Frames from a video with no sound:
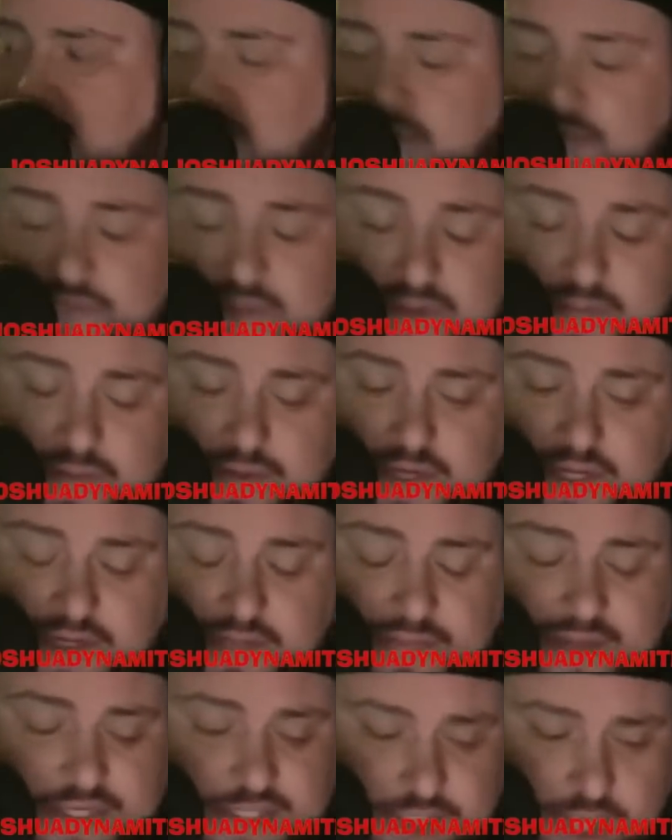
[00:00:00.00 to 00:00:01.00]
some people need to
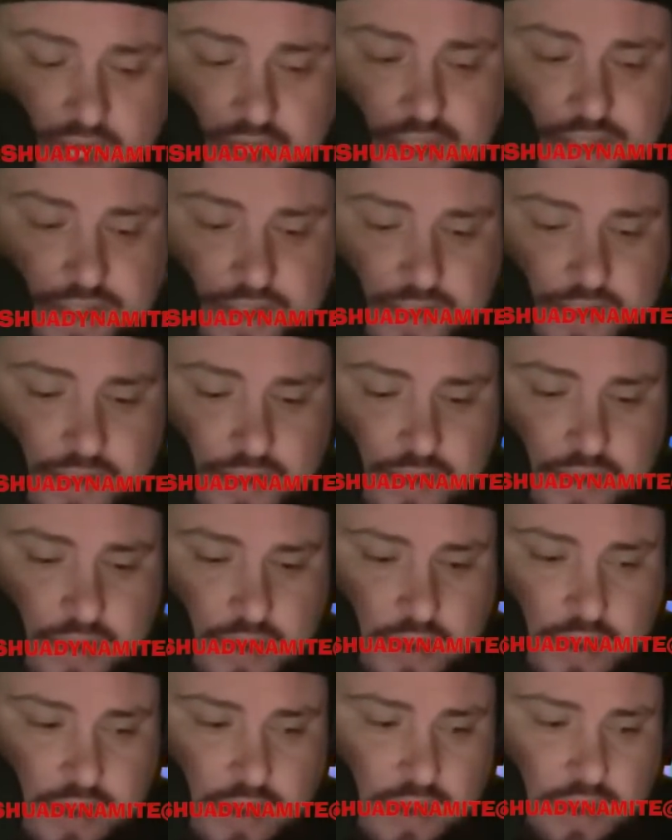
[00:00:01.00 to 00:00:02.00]
be judged.
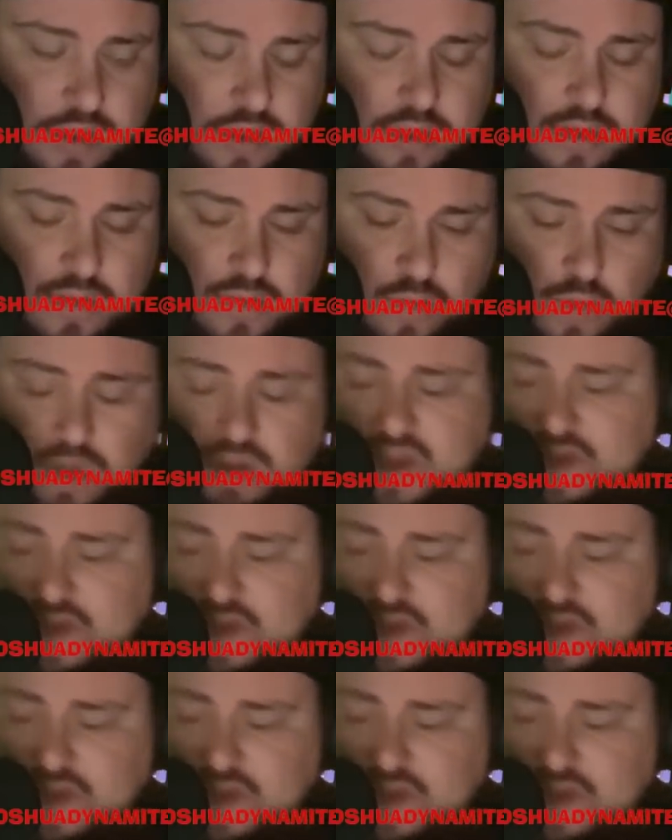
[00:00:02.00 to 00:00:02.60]
We'll